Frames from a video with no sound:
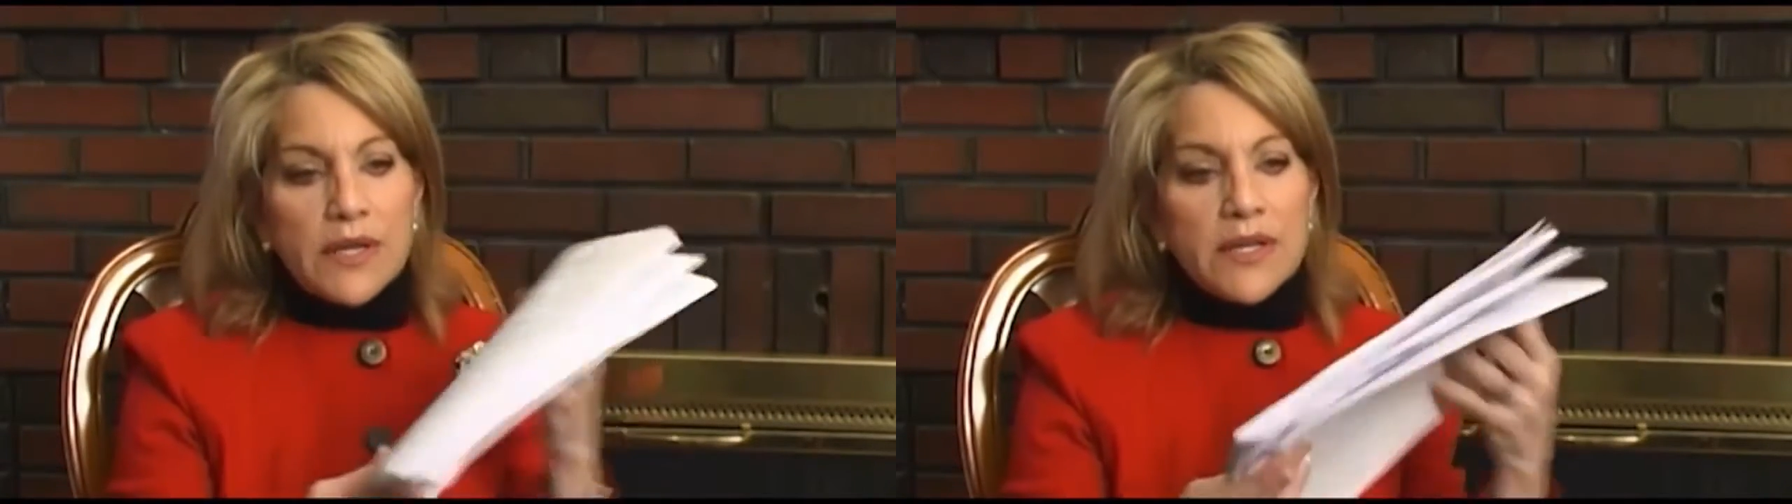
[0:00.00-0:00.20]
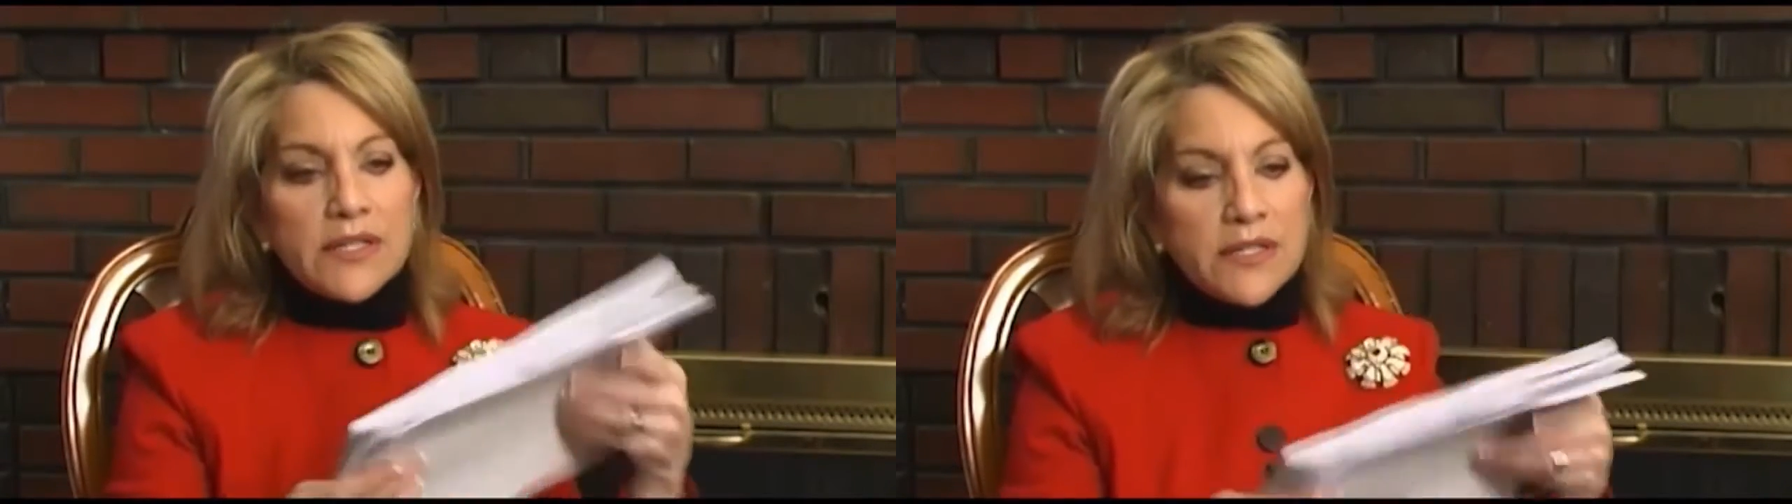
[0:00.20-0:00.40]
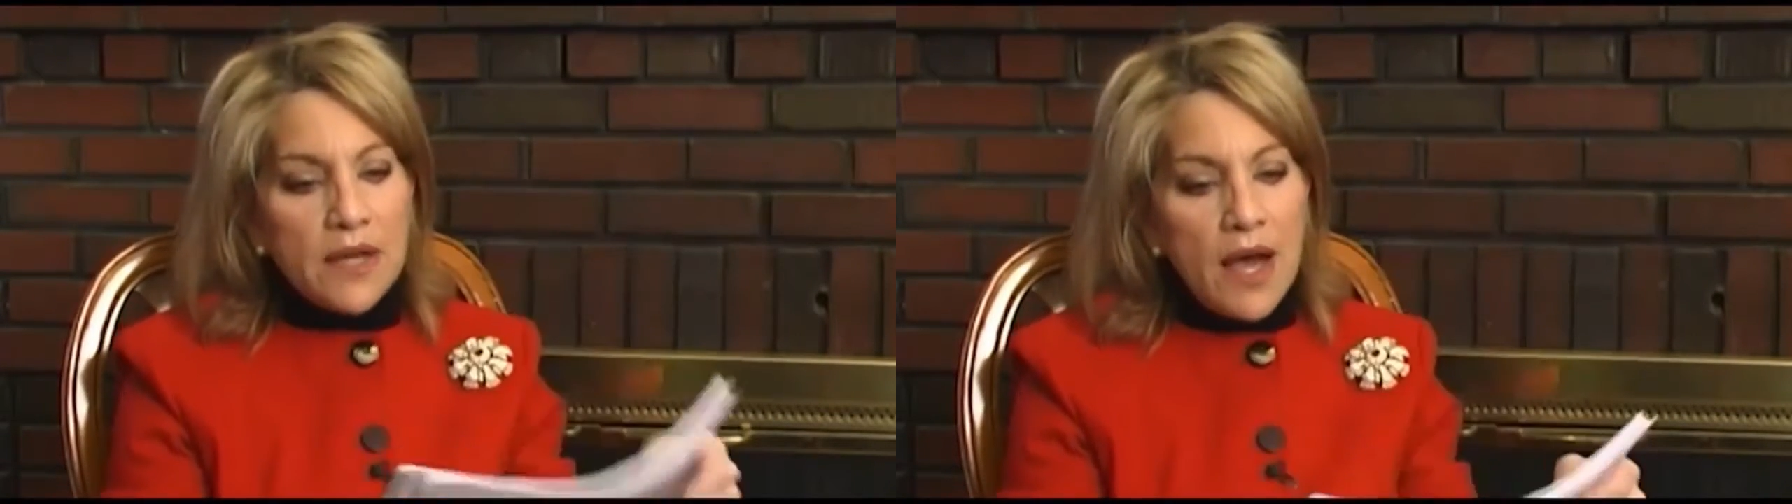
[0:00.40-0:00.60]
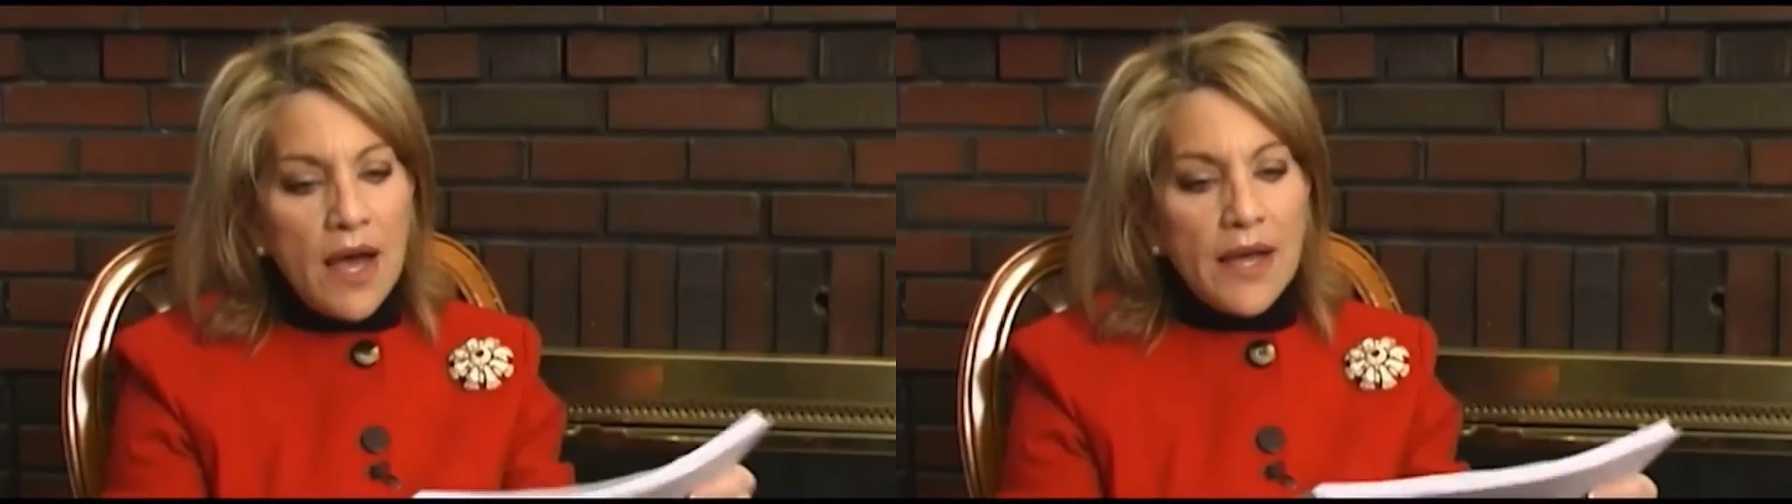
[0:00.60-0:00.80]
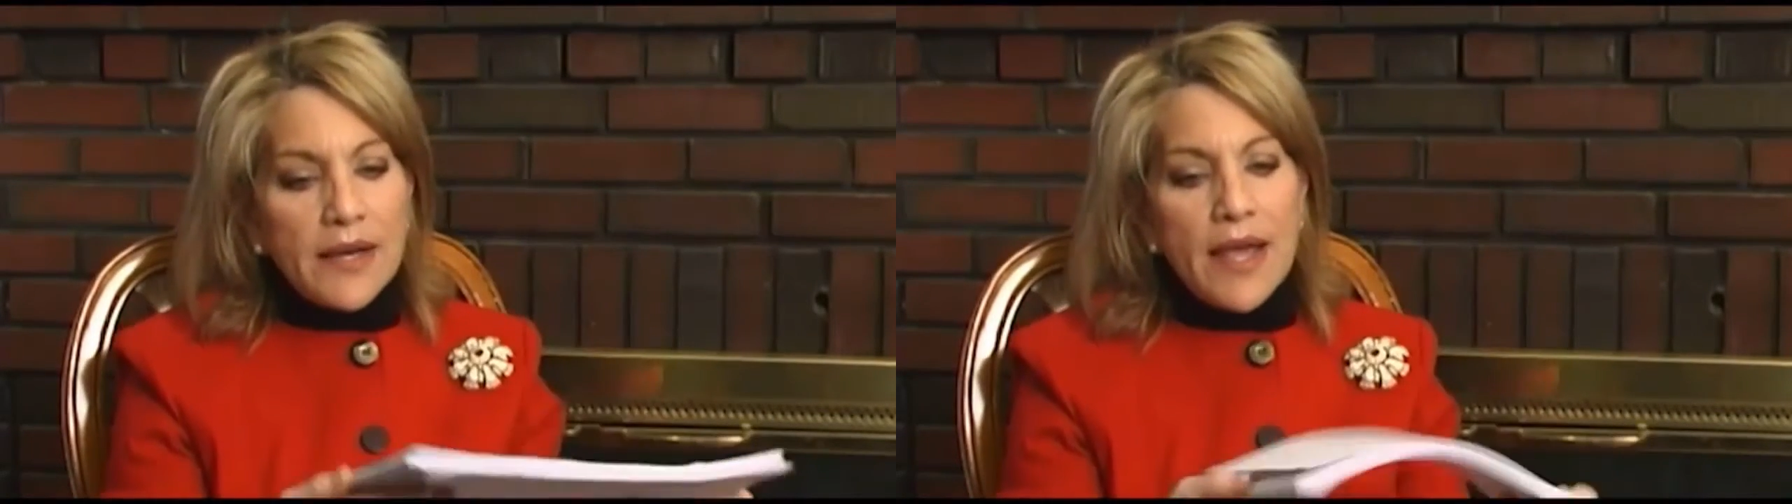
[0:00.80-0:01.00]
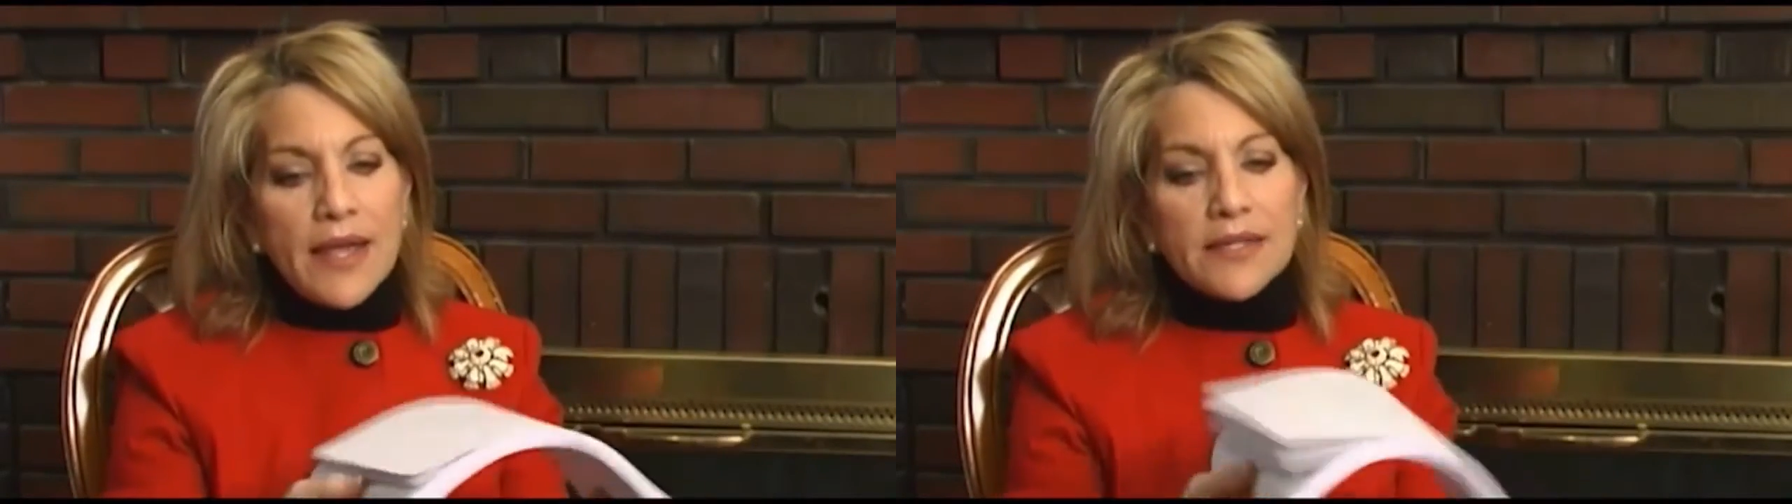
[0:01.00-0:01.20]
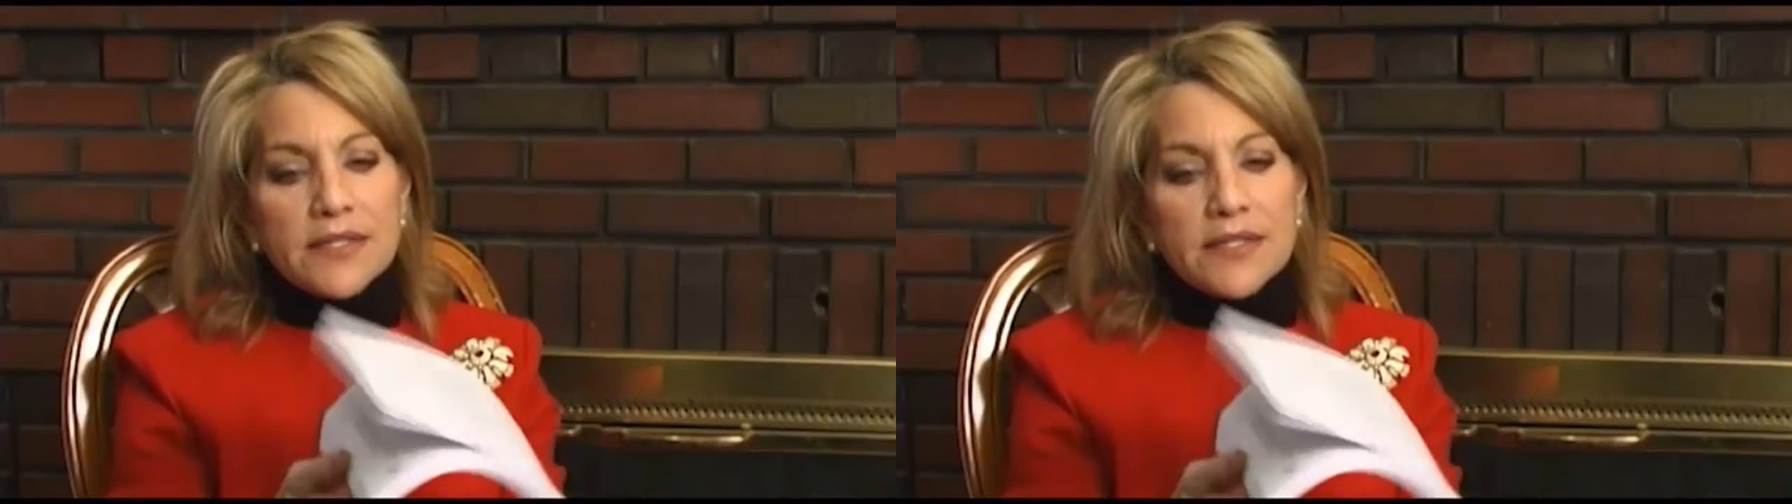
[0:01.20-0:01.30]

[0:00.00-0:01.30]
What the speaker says: It is not a